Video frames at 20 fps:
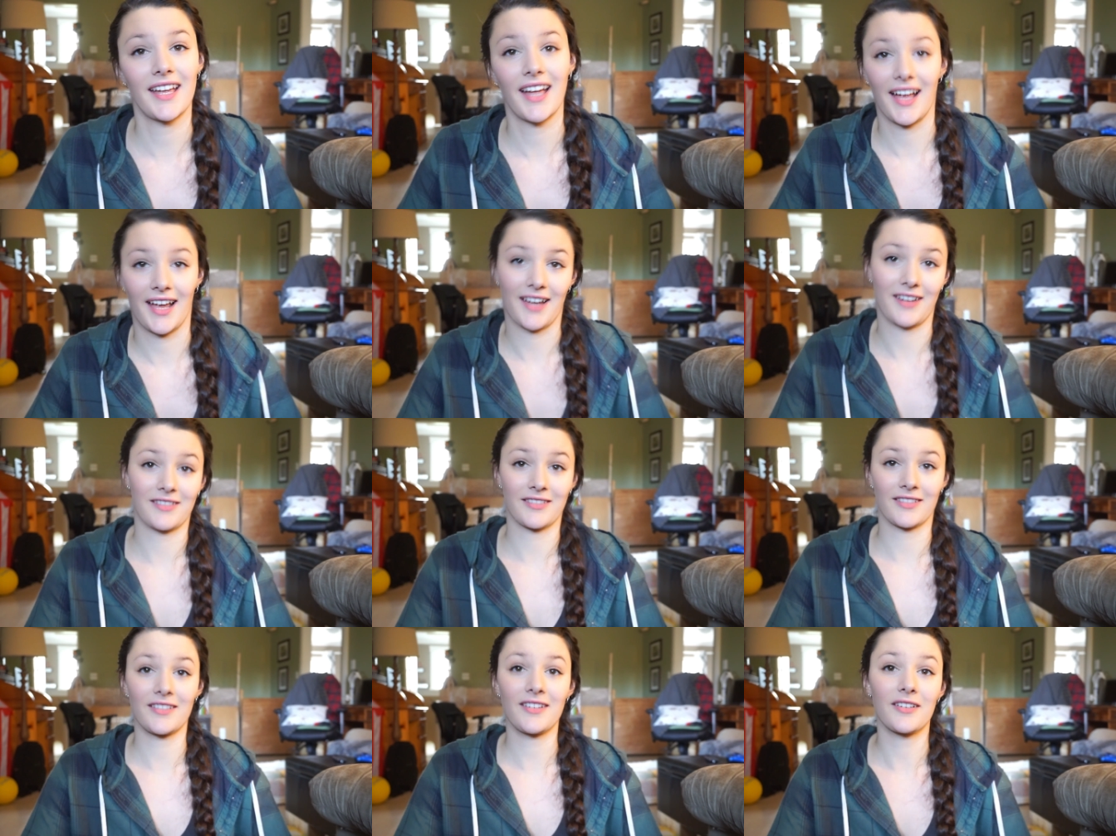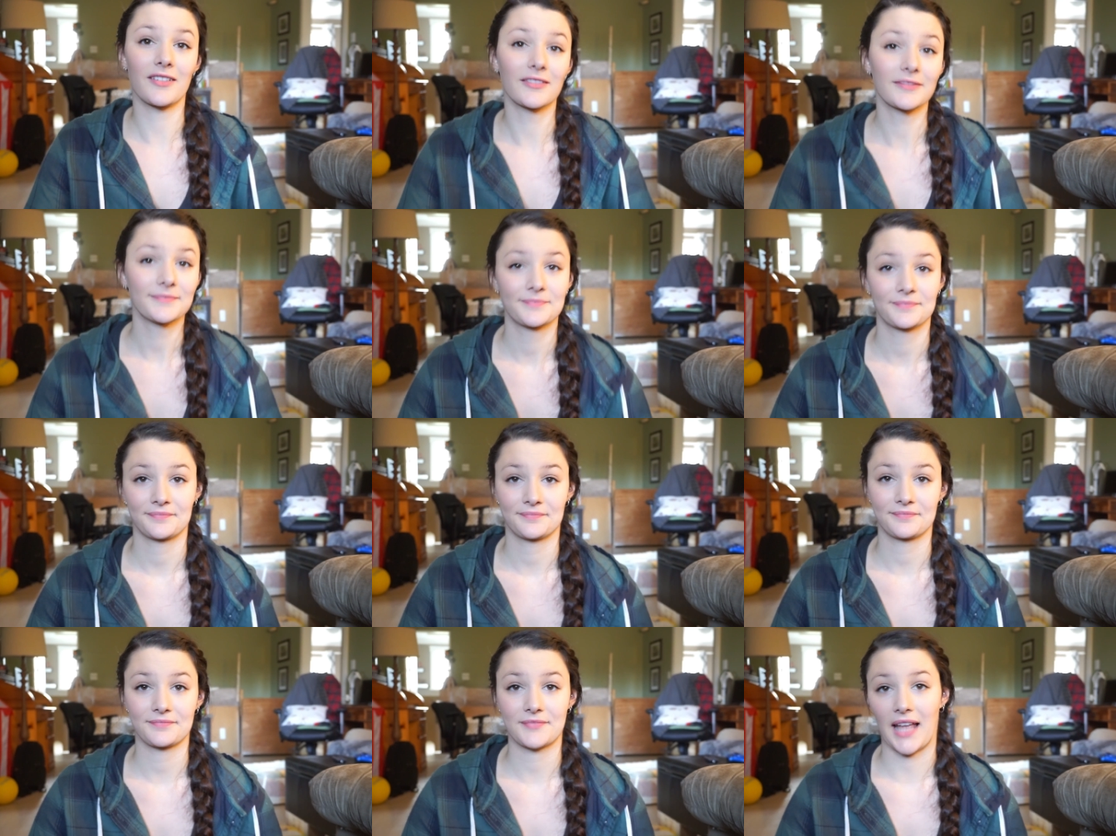I don't know.
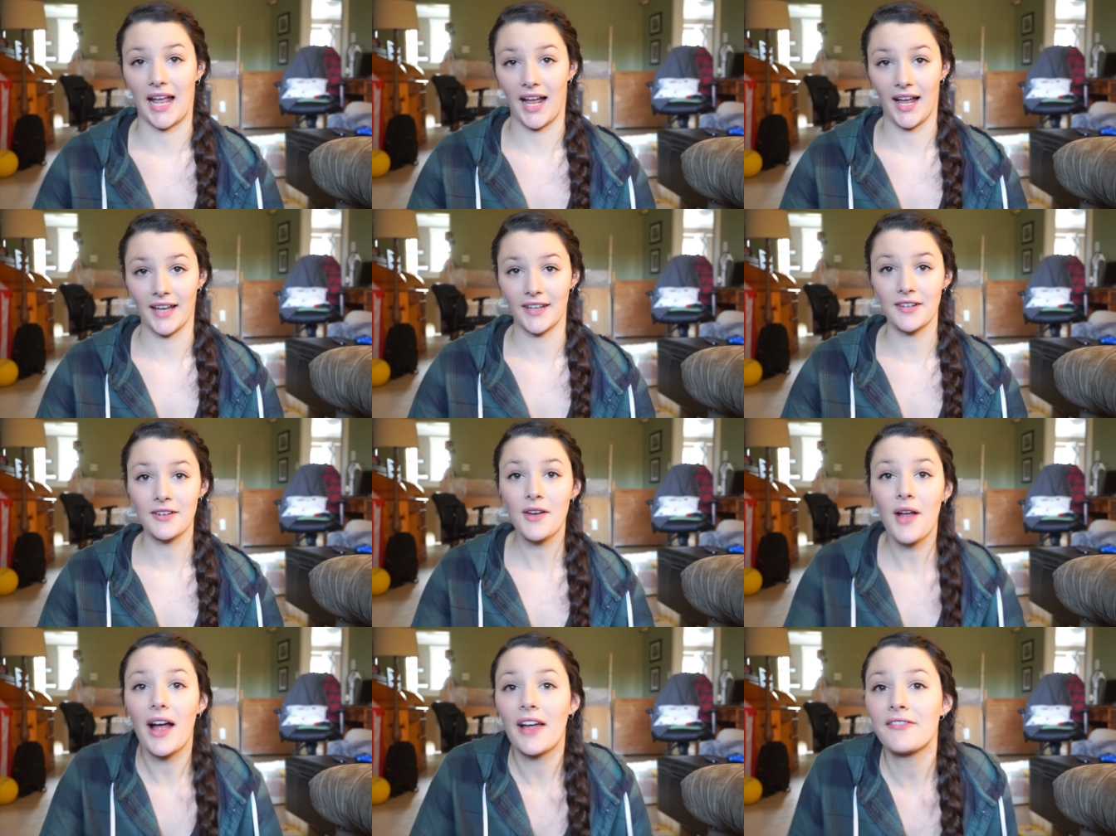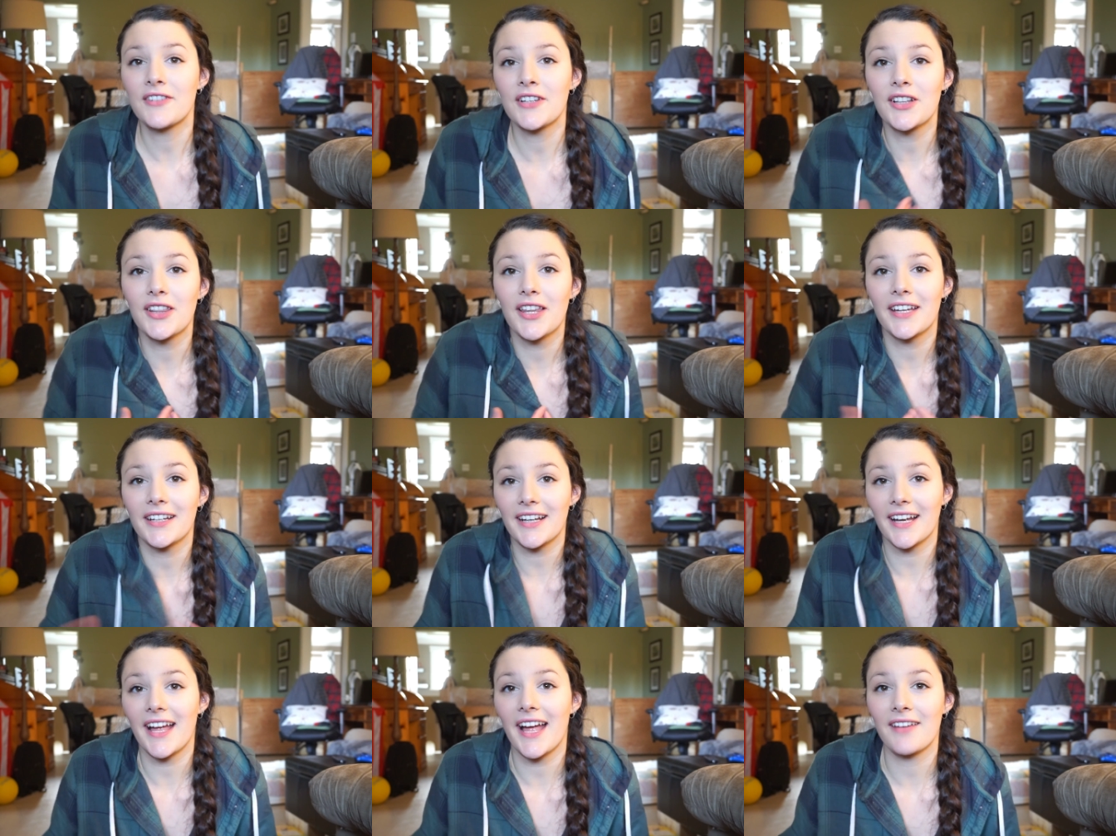I don't know. I feel
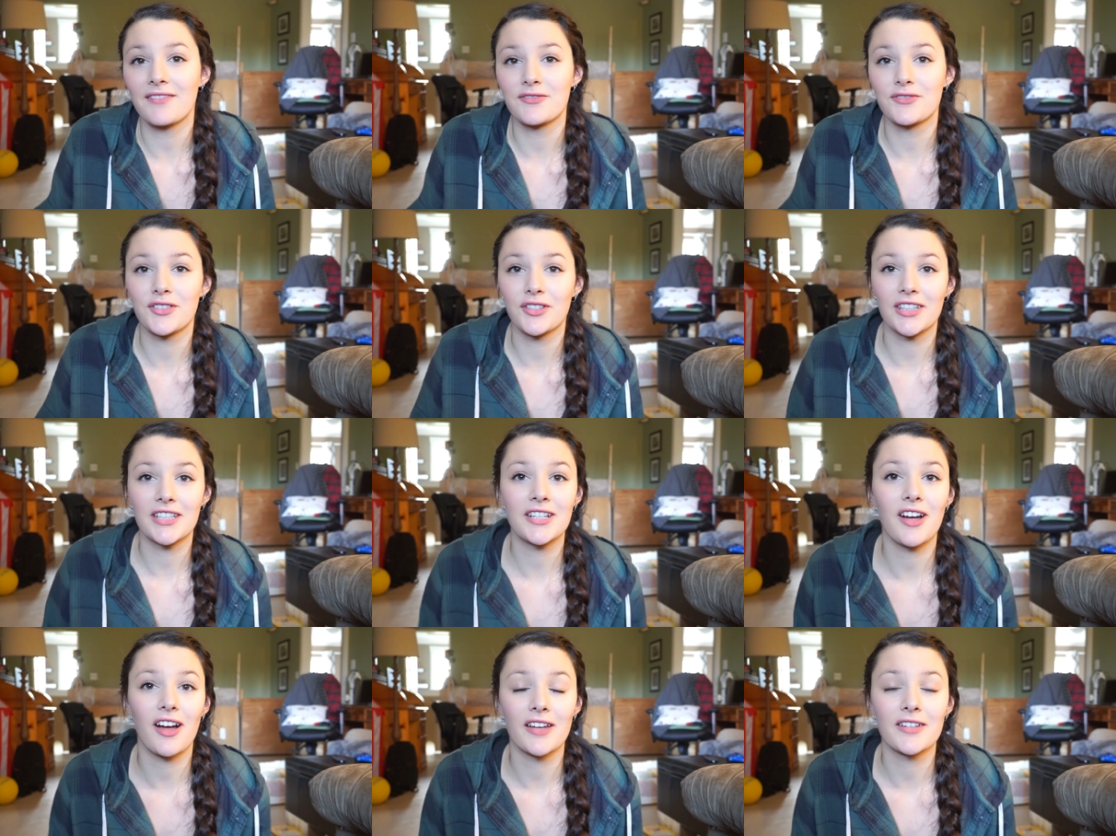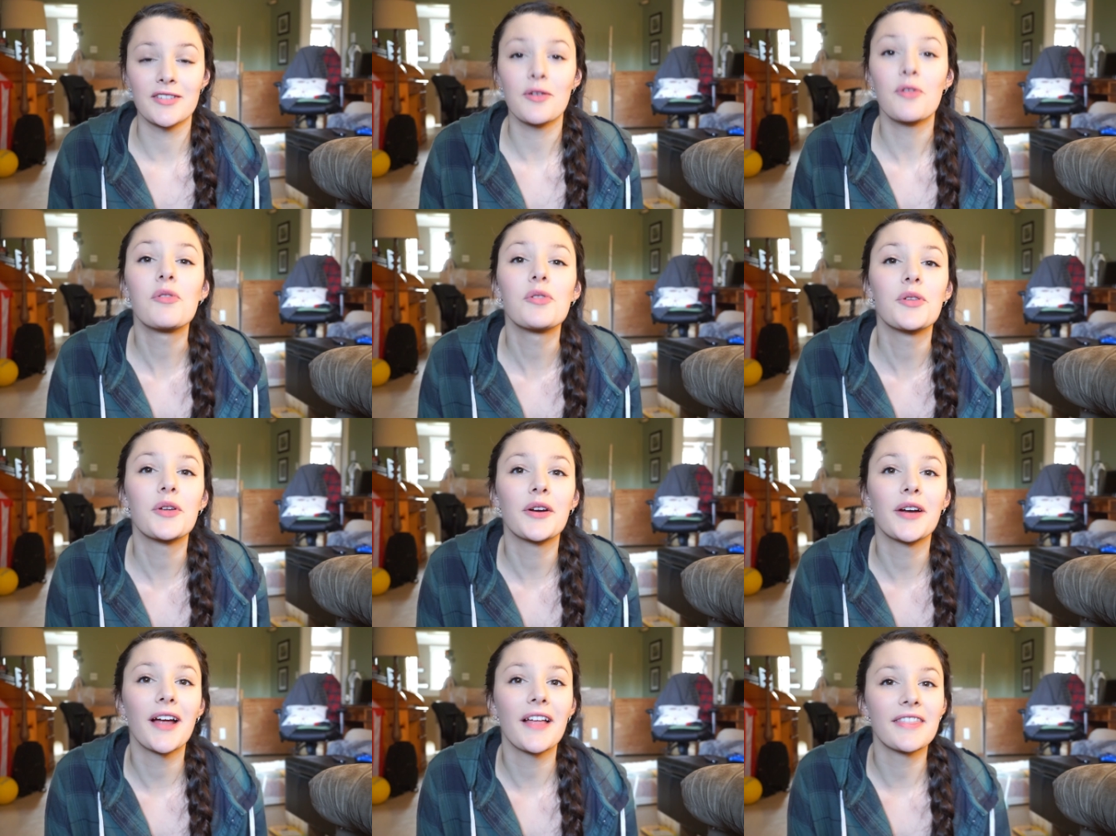like I haven't really gotten
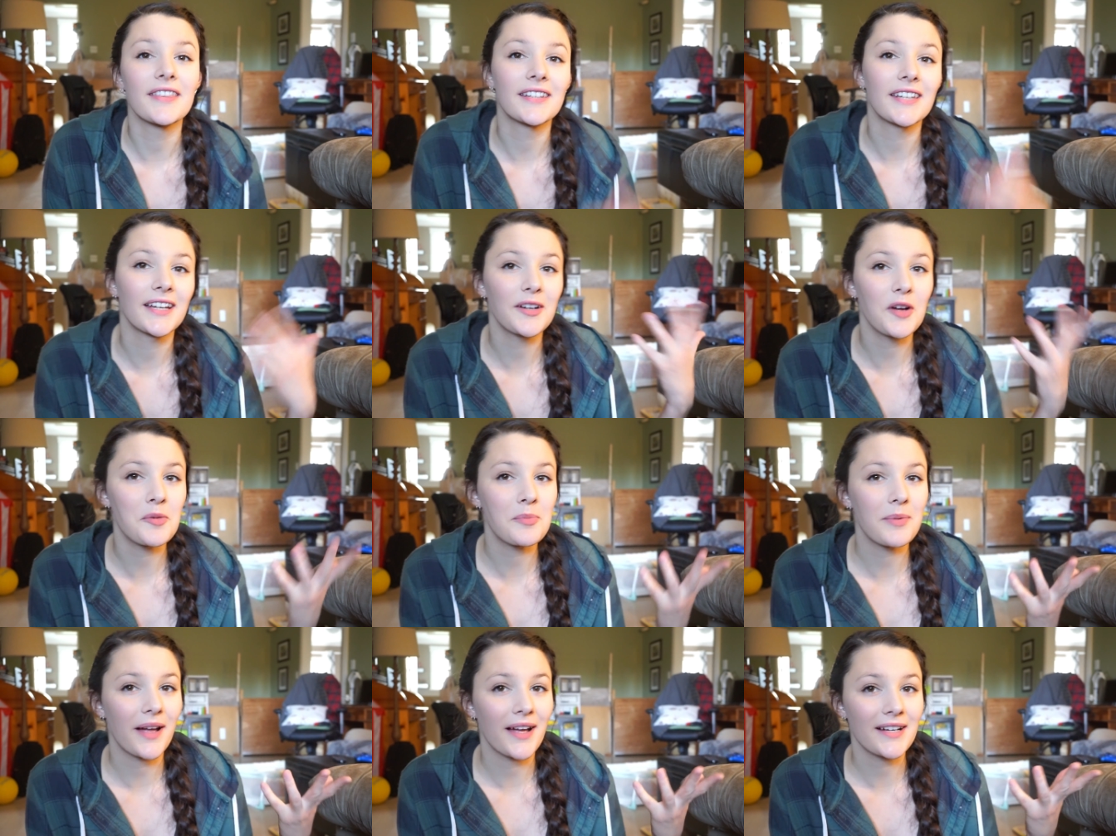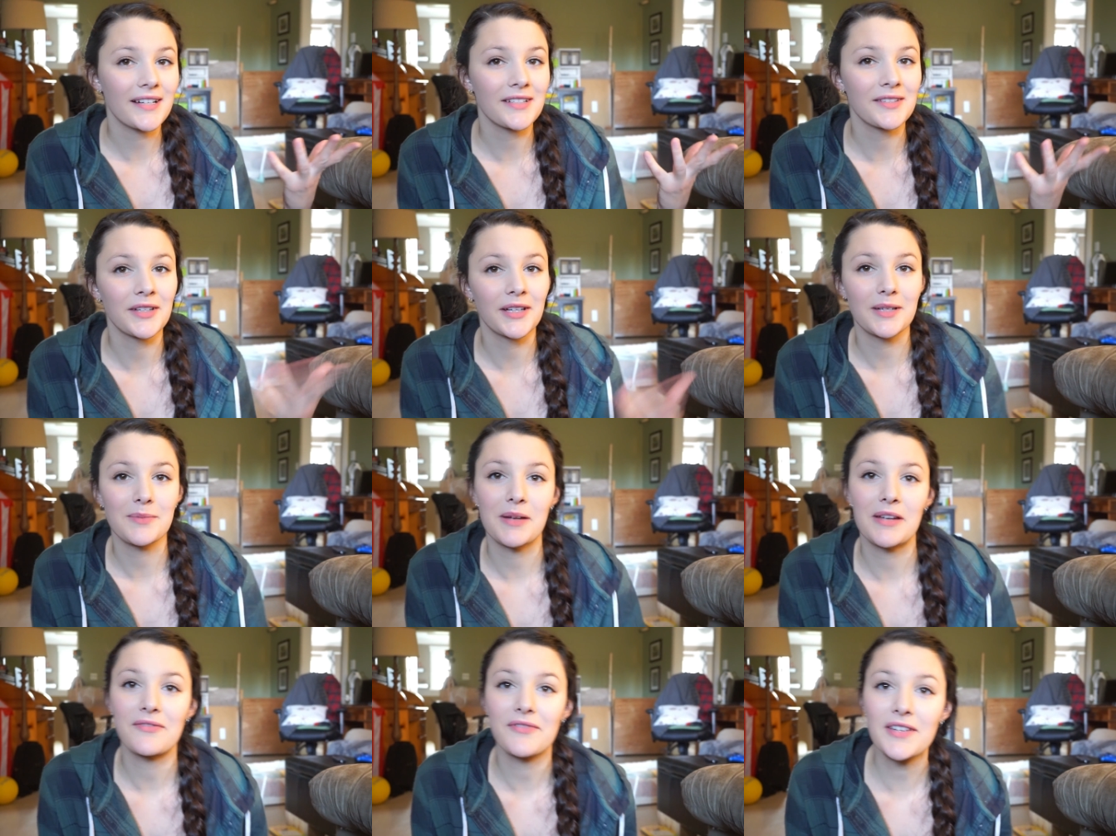older and then I go back and look
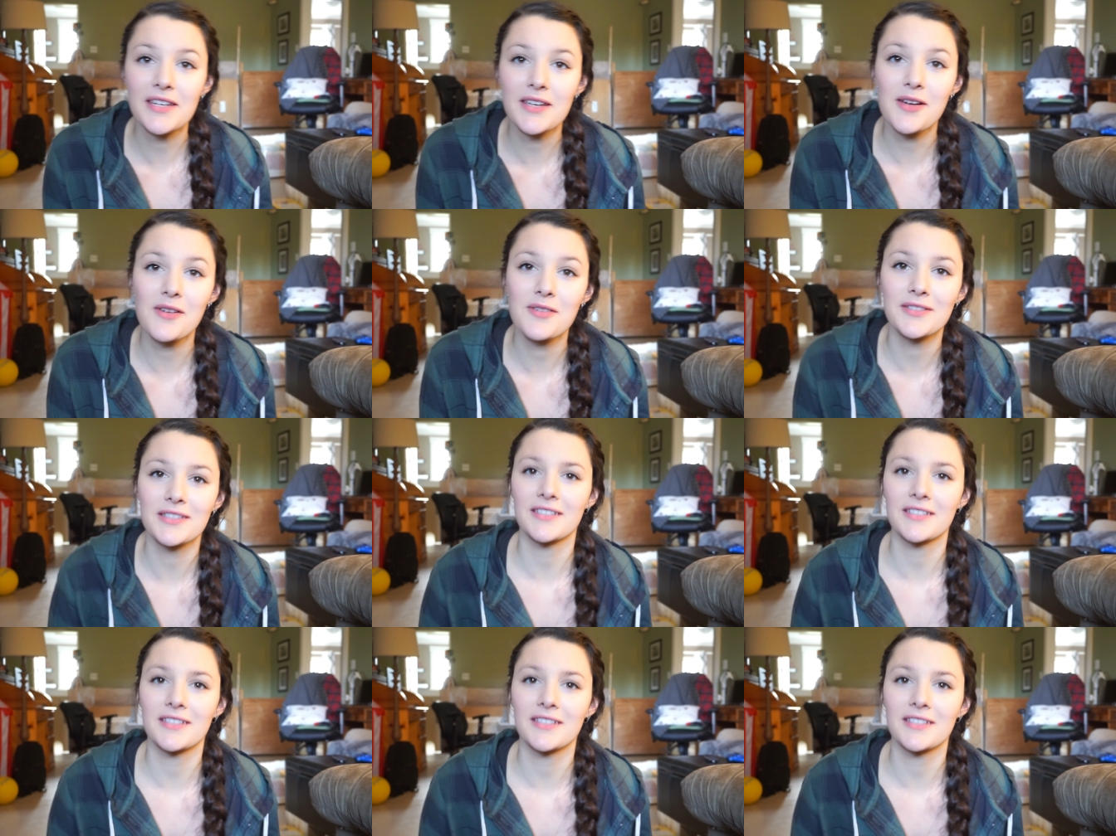at my videos